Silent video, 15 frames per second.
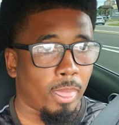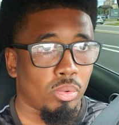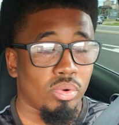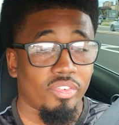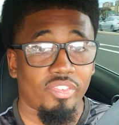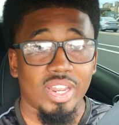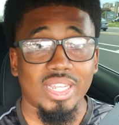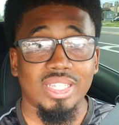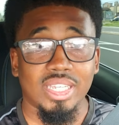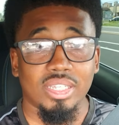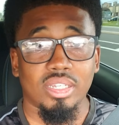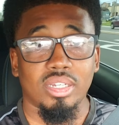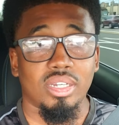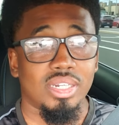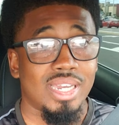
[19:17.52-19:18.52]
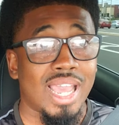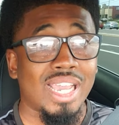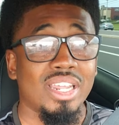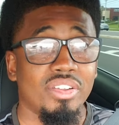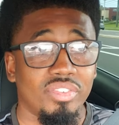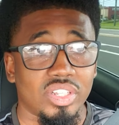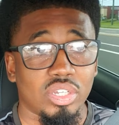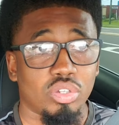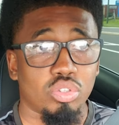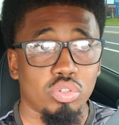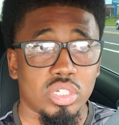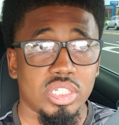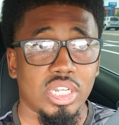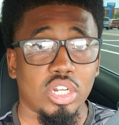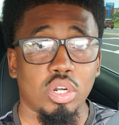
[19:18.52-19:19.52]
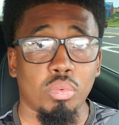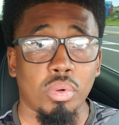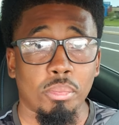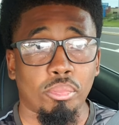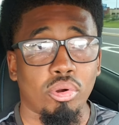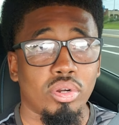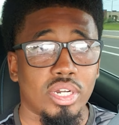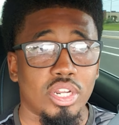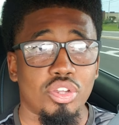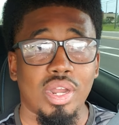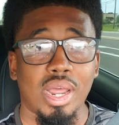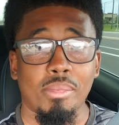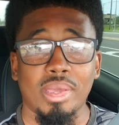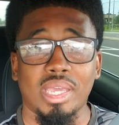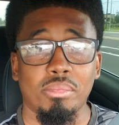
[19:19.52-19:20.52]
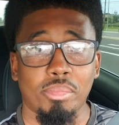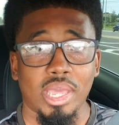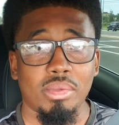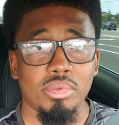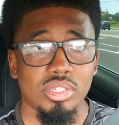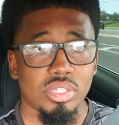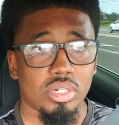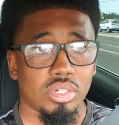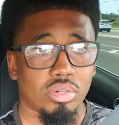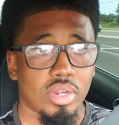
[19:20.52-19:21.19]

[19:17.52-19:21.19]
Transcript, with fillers: reflecting negatively on you because they're going to report that you're not making payments to the